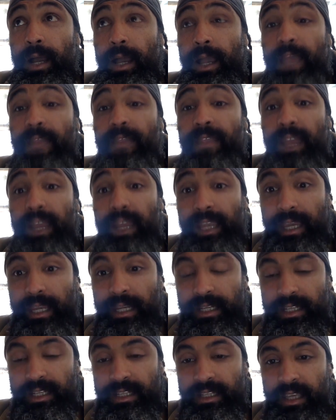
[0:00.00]
And
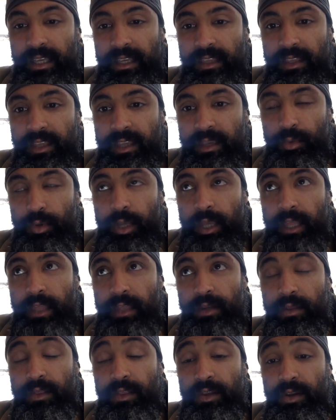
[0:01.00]
again, just like the Hebrew
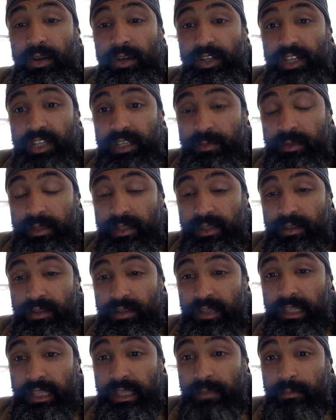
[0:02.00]
calendar, there are adjustments.
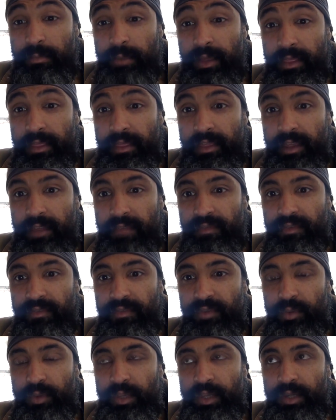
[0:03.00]
There's a leap month every
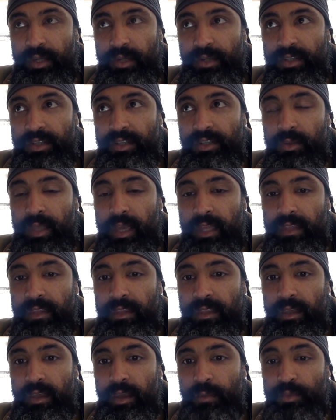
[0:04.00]
few years so that
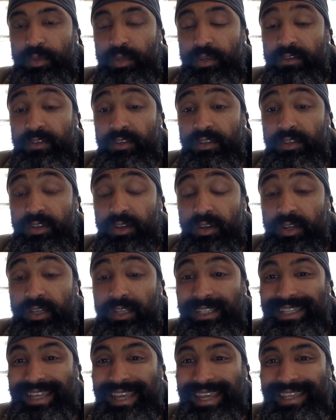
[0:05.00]
the observances
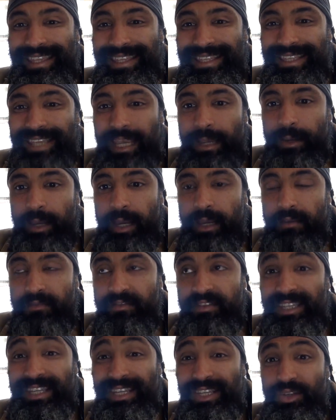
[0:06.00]
stay in the same kind
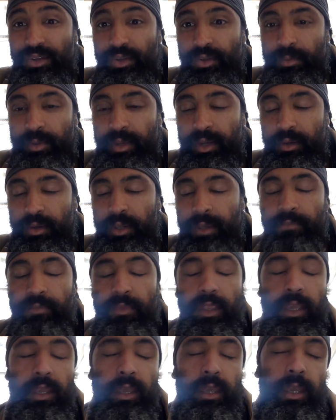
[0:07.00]
of seasonal period.
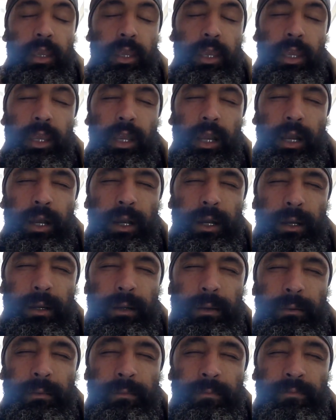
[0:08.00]

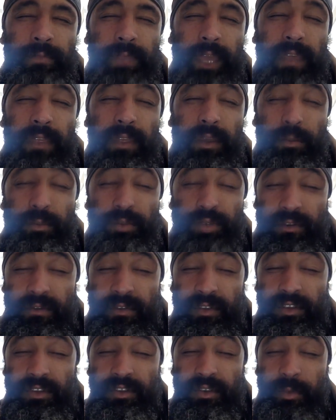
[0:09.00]
And the
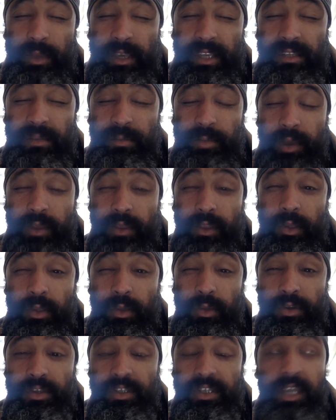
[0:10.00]
observances are based upon the
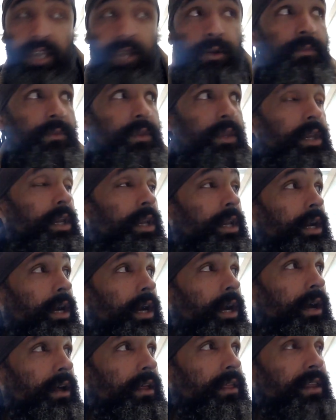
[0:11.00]
lunar cycle.
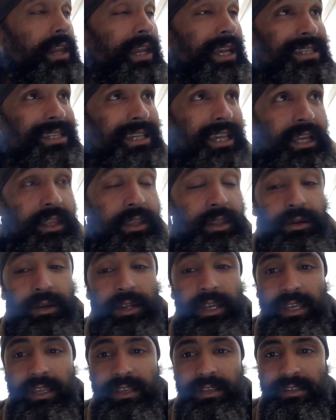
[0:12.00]
The next calendar
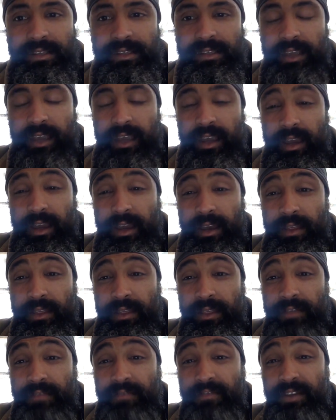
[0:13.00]
is
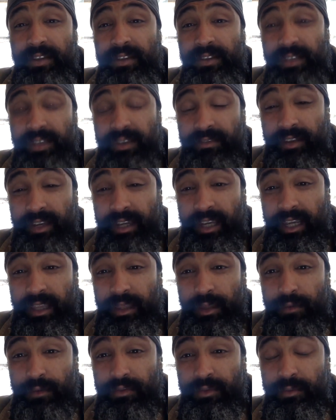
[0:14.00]
the Veer Samvat
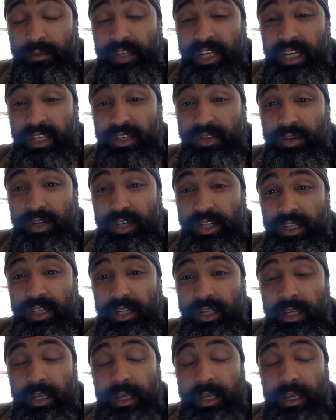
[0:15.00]
calendar from Jain tradition.